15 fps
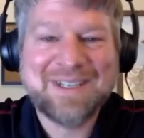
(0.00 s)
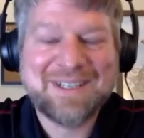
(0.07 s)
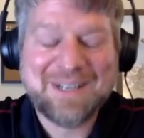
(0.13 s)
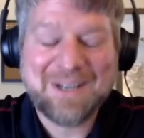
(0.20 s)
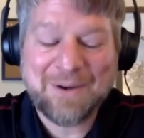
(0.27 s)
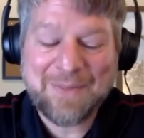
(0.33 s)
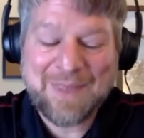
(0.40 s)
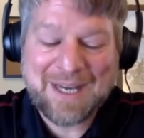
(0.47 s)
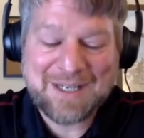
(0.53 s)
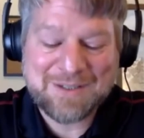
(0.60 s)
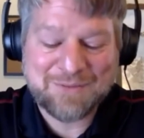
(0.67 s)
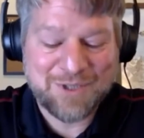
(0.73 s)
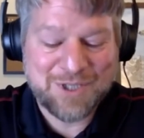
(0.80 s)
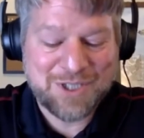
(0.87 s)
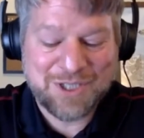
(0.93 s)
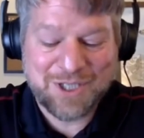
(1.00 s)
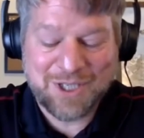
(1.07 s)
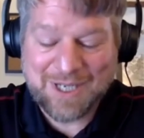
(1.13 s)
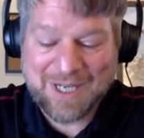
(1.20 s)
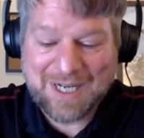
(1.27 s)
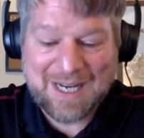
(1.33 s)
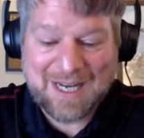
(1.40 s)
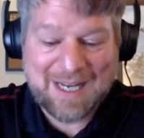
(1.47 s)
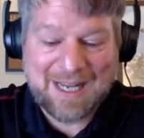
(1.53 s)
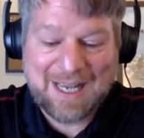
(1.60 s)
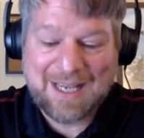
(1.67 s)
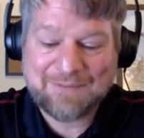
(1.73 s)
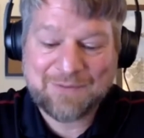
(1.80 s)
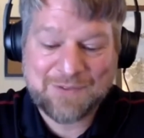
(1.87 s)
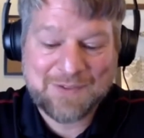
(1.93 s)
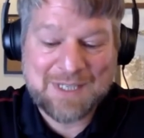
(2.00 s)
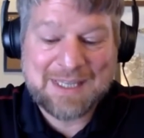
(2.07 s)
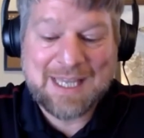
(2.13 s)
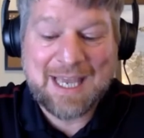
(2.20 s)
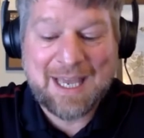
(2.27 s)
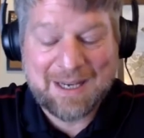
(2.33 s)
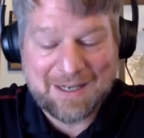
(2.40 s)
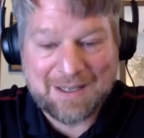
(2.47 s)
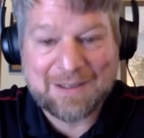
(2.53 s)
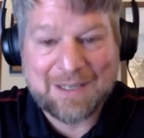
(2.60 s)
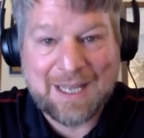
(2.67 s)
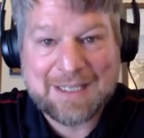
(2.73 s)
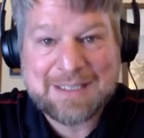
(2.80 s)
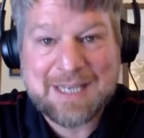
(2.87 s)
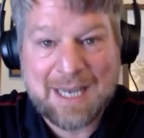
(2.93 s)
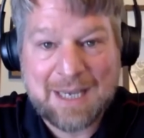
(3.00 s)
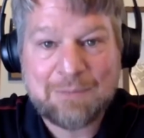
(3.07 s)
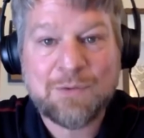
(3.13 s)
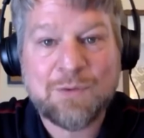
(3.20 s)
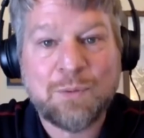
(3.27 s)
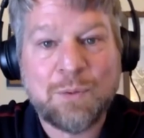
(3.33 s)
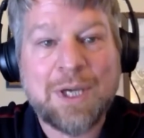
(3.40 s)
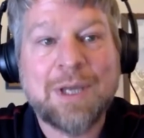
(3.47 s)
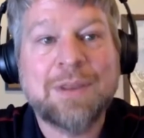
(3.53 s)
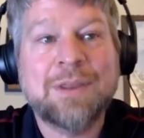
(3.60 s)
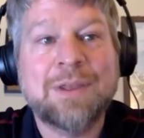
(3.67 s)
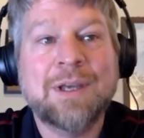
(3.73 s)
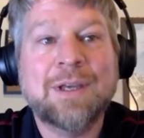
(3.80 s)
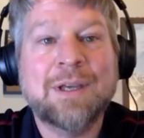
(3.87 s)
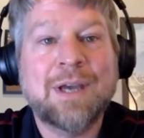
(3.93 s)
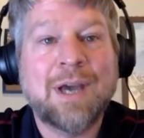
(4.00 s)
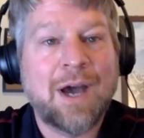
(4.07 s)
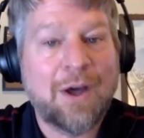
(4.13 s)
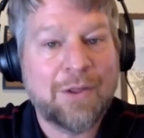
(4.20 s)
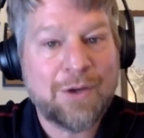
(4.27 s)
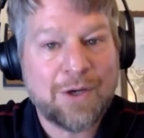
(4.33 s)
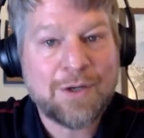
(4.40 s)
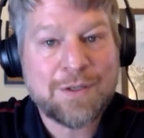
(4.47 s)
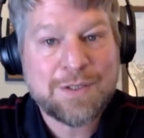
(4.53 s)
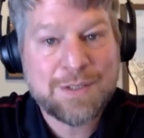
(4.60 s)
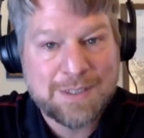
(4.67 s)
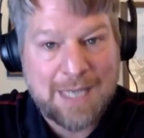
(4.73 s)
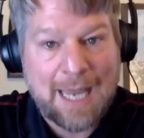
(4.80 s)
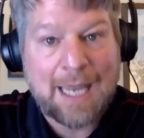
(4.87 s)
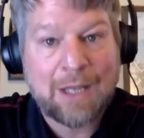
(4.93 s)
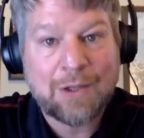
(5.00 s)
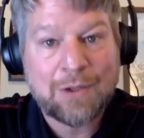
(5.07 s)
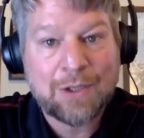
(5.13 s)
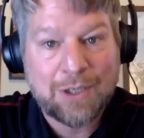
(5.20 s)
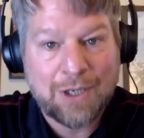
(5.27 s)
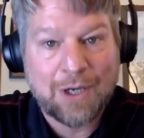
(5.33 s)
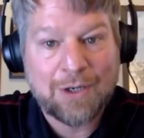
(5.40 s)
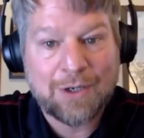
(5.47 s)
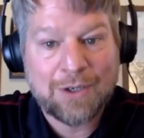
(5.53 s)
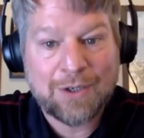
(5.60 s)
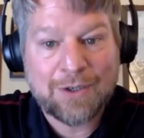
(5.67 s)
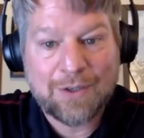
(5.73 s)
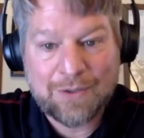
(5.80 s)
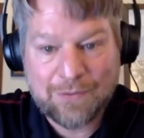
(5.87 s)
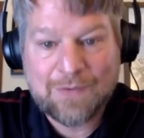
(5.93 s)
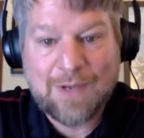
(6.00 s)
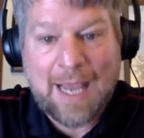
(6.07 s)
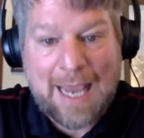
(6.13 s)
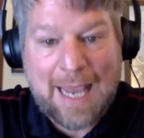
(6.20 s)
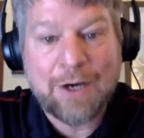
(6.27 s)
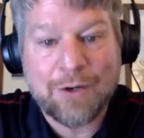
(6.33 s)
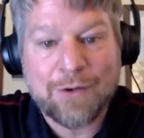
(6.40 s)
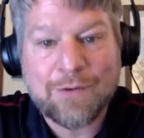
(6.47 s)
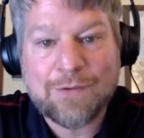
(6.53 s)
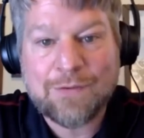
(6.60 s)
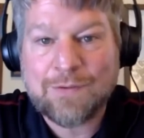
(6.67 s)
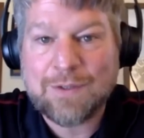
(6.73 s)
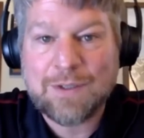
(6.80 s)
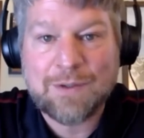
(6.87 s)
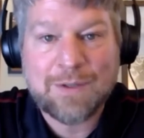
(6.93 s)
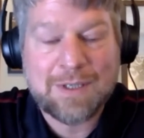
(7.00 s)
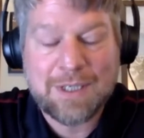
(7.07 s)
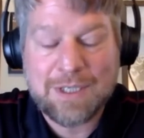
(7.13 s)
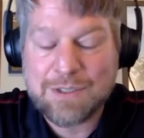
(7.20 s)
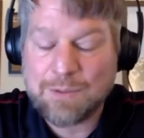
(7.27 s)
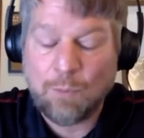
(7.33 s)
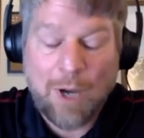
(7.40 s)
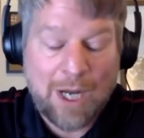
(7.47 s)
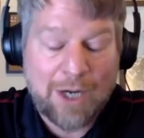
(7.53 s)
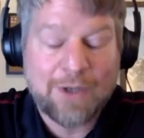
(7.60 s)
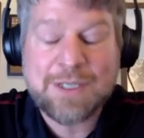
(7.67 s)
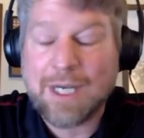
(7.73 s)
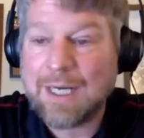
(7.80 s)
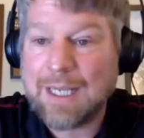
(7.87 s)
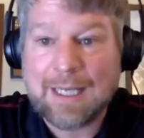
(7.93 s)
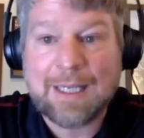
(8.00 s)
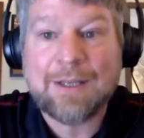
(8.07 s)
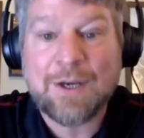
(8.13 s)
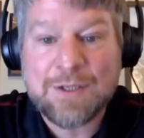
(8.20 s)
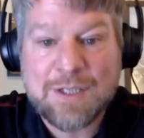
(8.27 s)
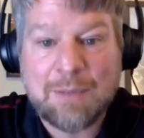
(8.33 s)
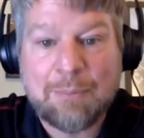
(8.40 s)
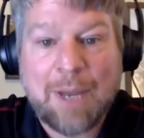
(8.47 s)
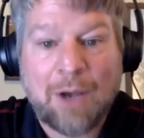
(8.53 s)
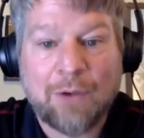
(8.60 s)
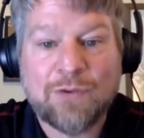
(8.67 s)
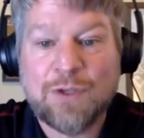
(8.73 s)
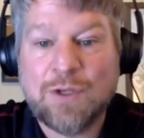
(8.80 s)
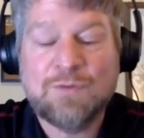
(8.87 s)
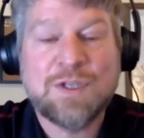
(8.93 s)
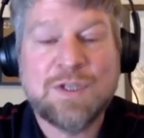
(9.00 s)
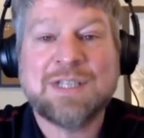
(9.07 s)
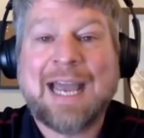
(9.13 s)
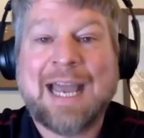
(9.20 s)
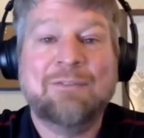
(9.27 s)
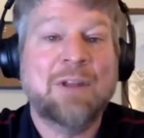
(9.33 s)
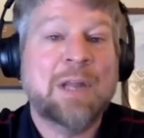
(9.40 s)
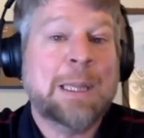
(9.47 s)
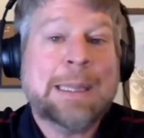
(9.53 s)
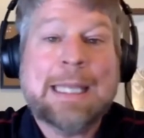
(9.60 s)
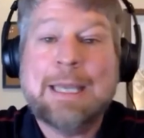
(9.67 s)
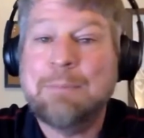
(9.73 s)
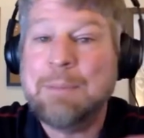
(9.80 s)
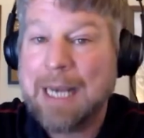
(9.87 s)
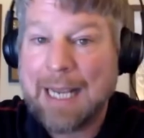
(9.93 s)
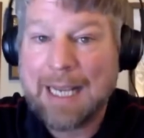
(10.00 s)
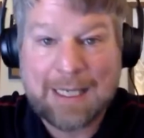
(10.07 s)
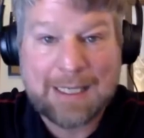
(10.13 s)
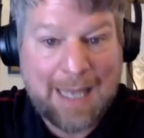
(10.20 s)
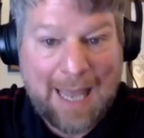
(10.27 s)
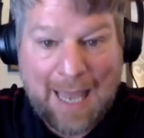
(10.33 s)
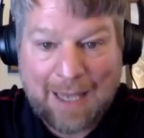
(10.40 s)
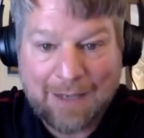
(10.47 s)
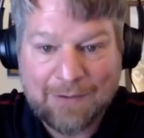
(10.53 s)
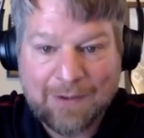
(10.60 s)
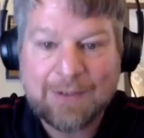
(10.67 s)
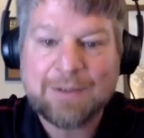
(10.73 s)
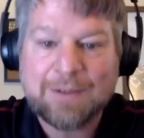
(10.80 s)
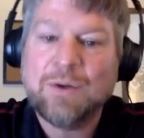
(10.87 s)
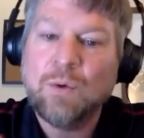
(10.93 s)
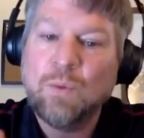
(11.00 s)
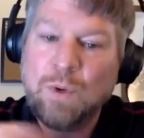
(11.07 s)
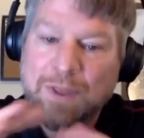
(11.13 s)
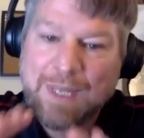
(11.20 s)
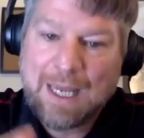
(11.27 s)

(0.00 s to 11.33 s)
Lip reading: that is for sure. And I've seen that a lot of times with other style gutter hangers, because the water is going to get in there somehow. So you just kind of eliminated that with